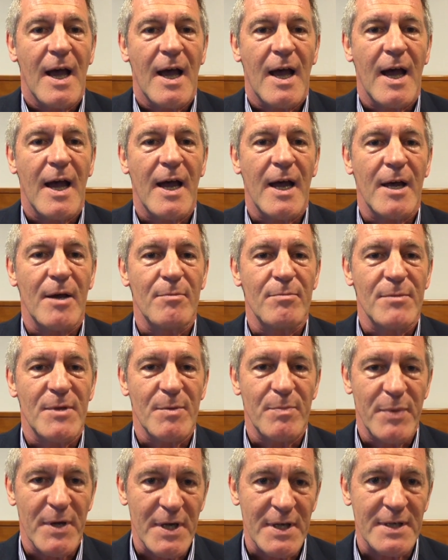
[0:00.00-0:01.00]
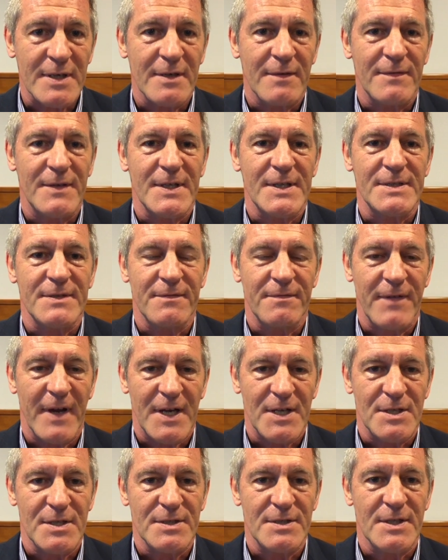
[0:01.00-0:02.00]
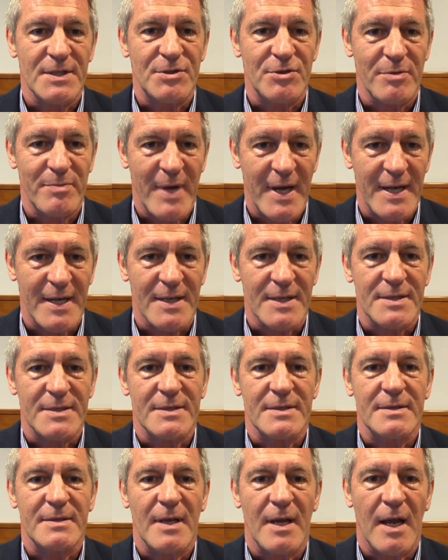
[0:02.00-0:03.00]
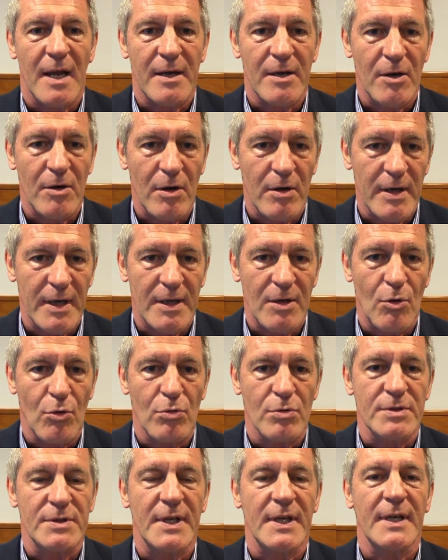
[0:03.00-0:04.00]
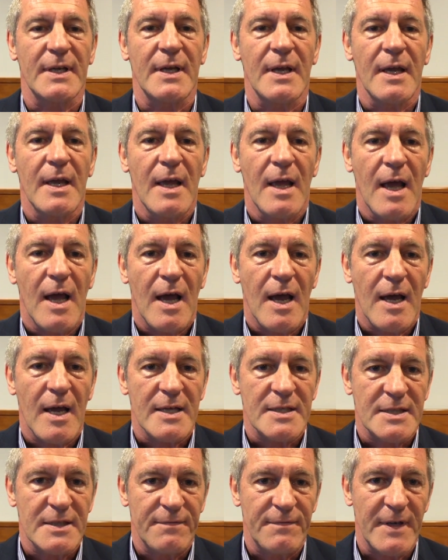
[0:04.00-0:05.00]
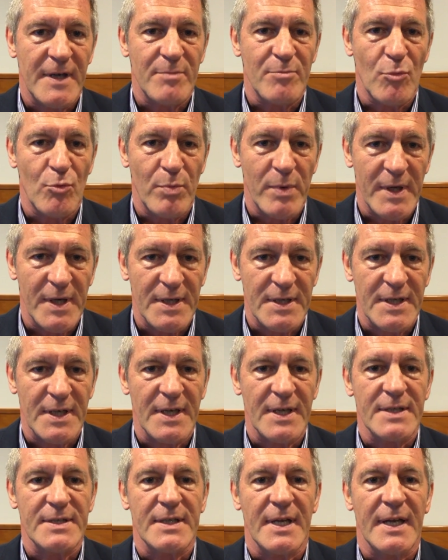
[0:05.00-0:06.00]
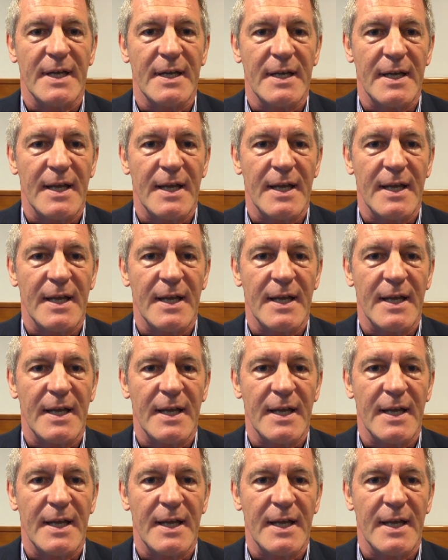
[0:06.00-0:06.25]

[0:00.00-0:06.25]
The burden of these infections is tremendous, not only causing severe morbidities and